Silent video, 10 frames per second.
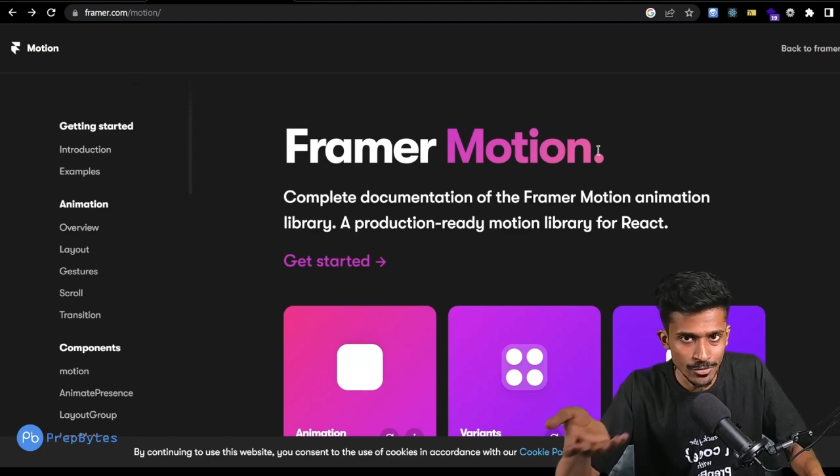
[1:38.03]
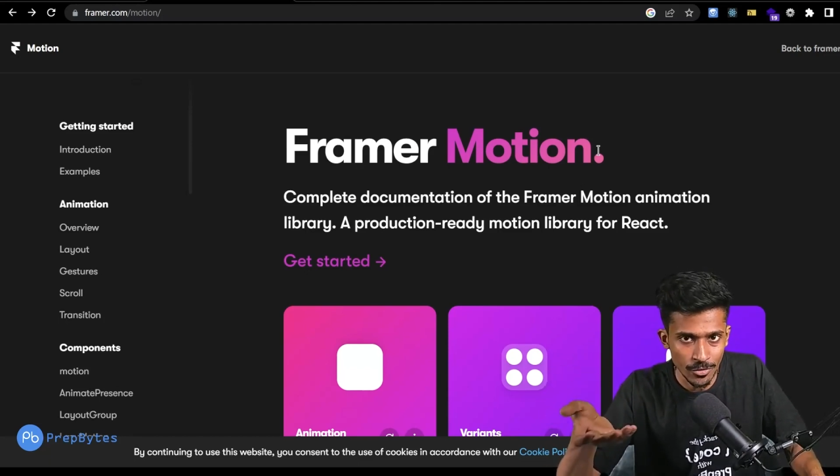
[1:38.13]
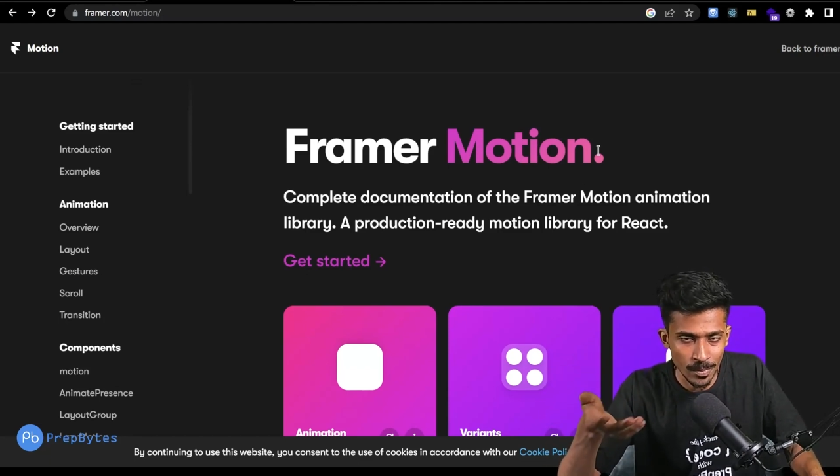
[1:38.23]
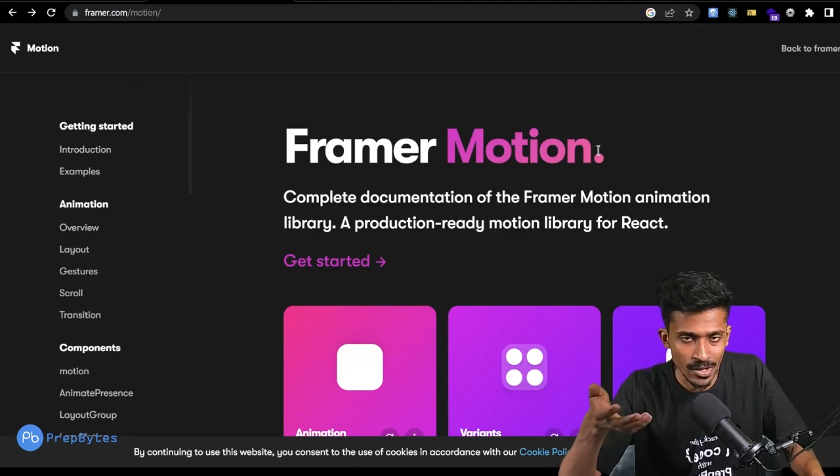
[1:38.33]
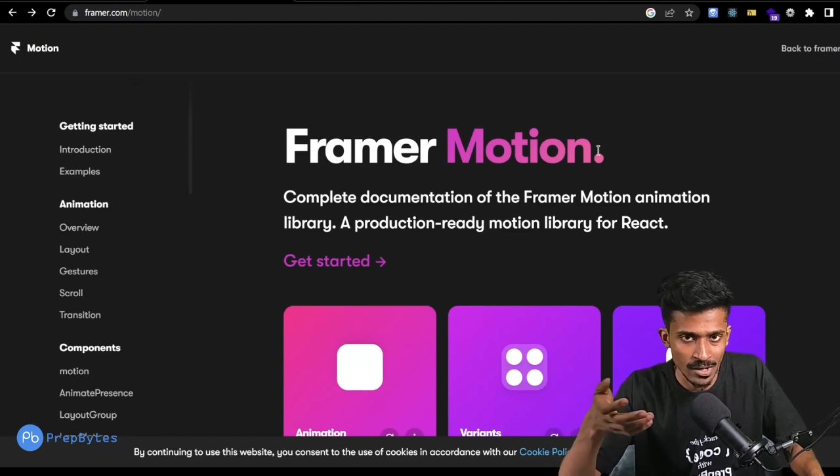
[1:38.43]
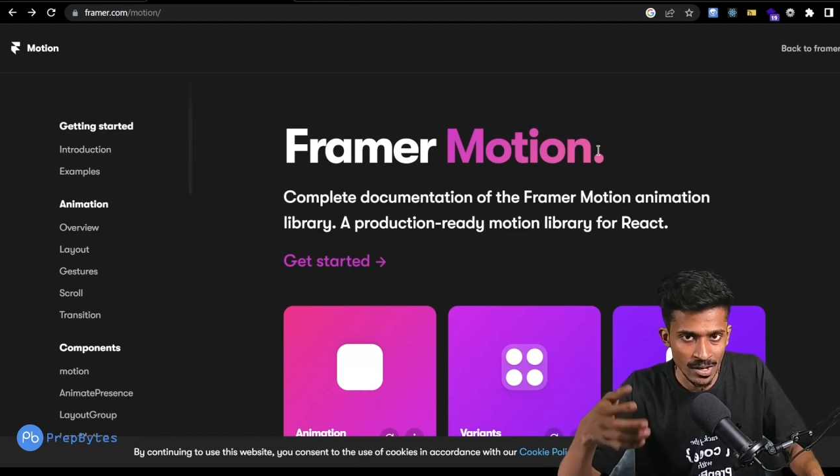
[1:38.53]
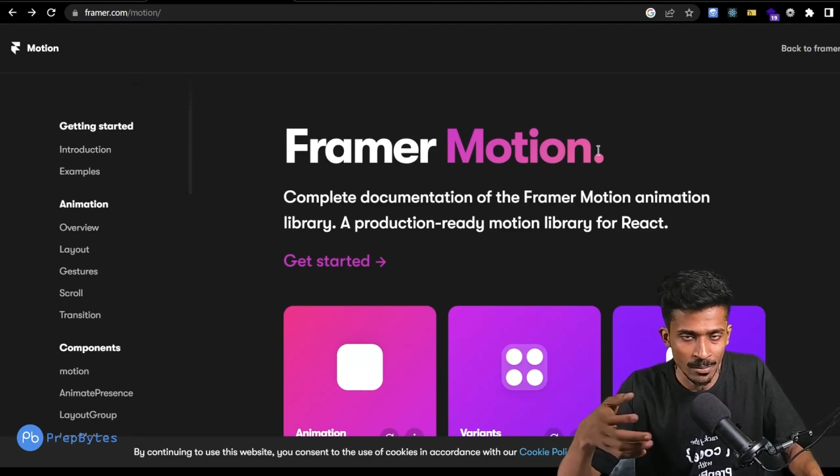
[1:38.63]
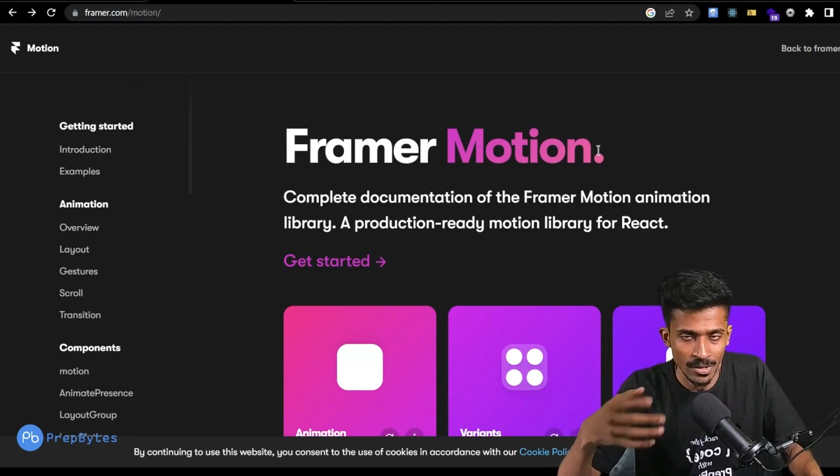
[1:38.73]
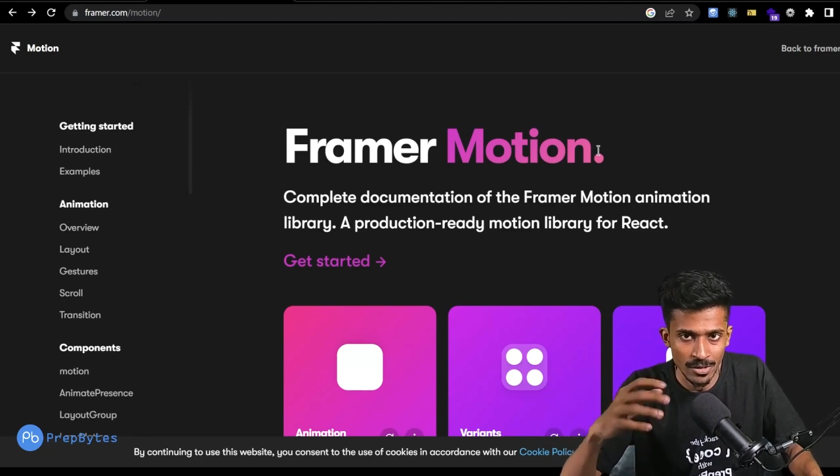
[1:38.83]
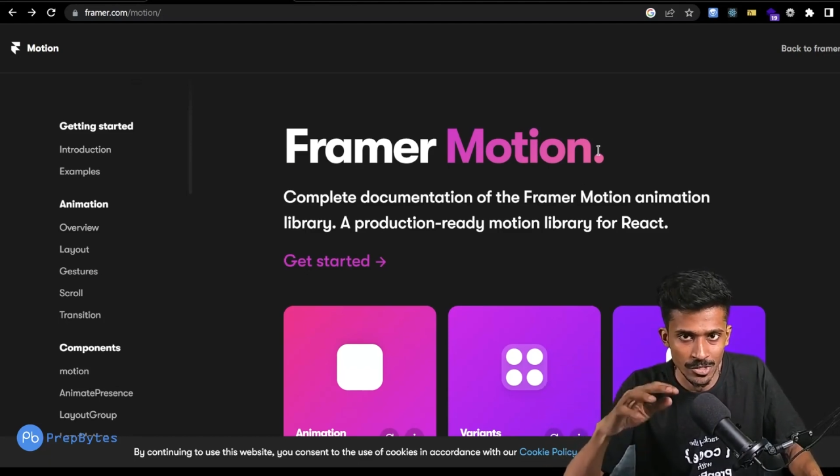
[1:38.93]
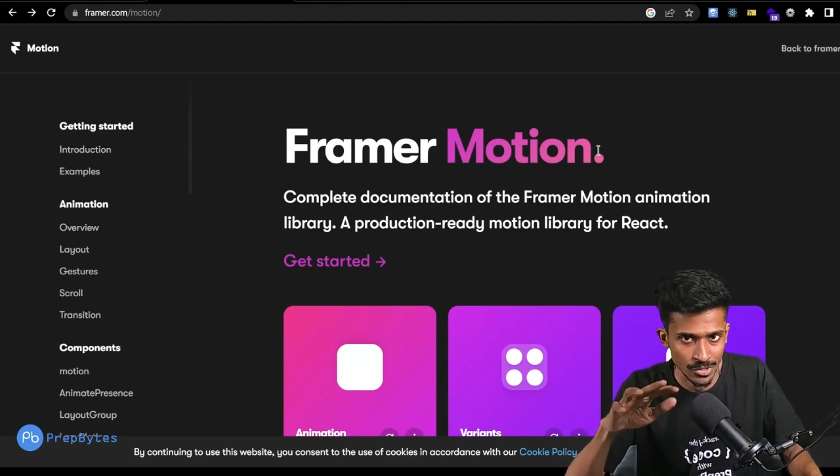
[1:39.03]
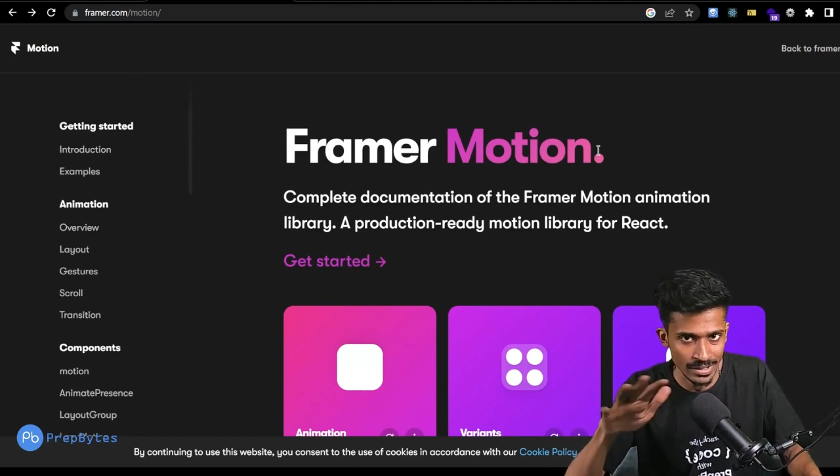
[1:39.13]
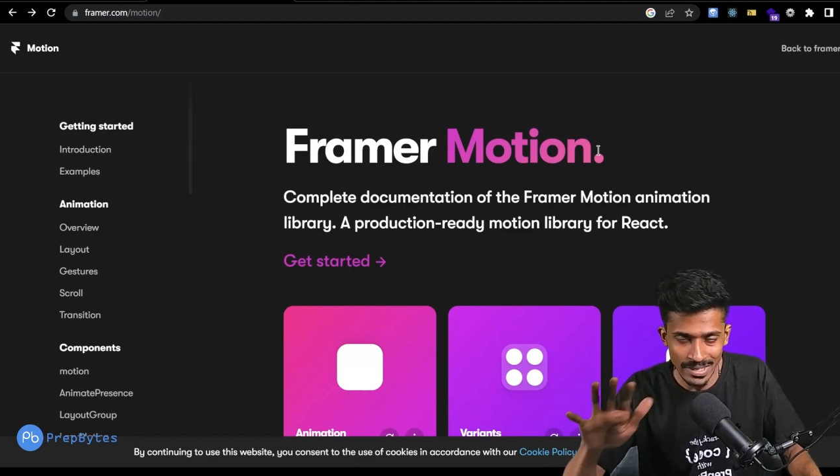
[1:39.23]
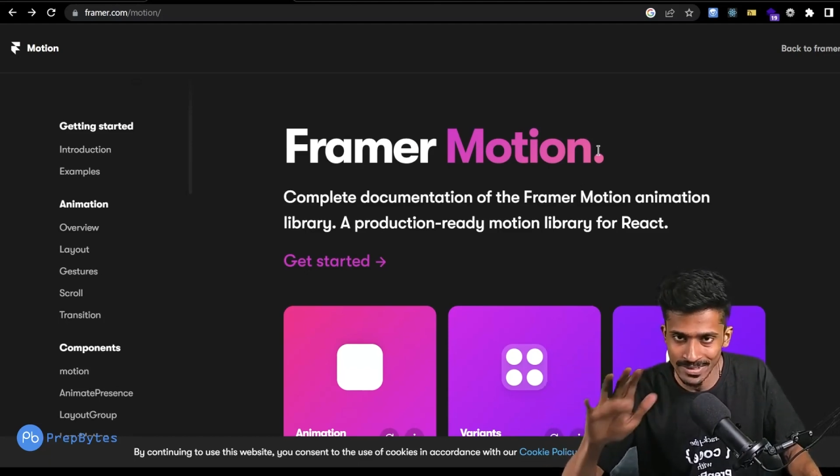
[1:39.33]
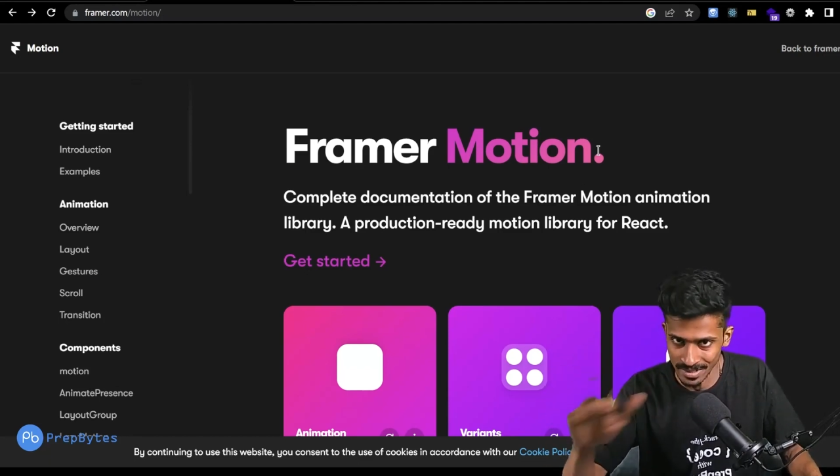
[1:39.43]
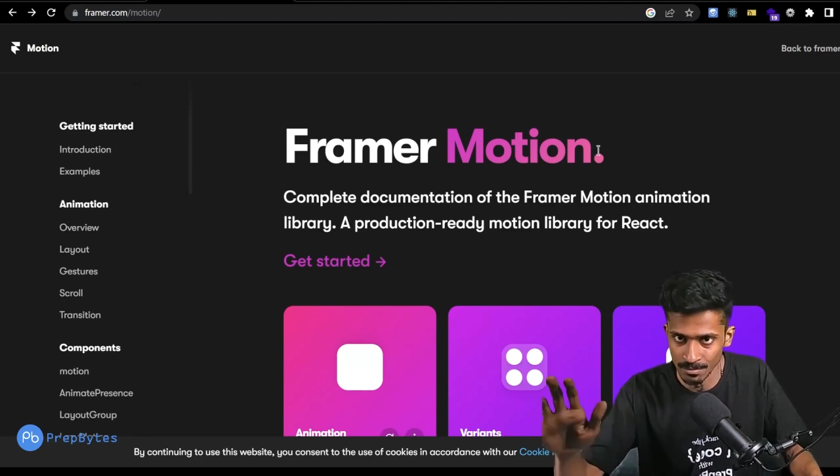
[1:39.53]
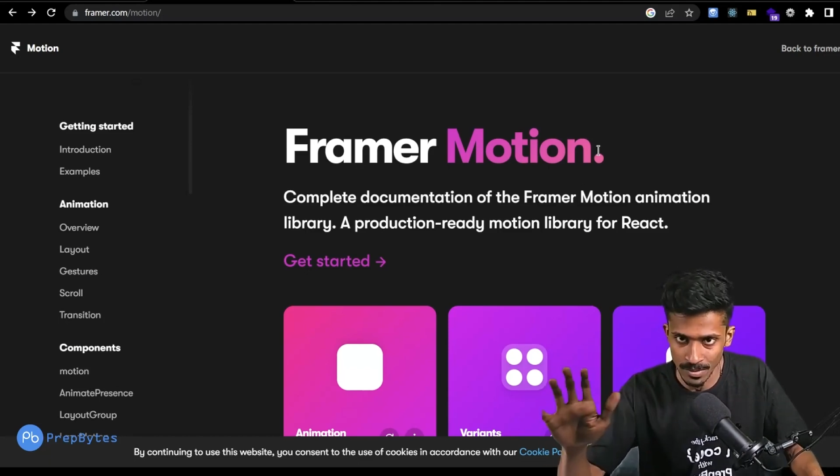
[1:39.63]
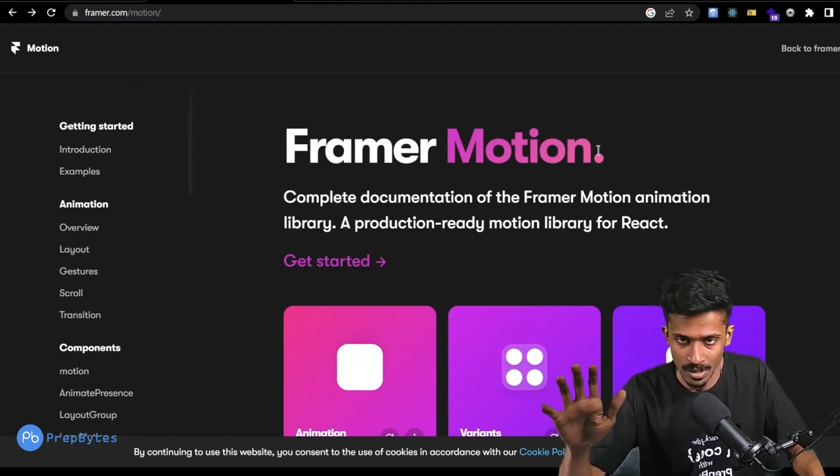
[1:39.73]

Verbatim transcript: particular library is really simple.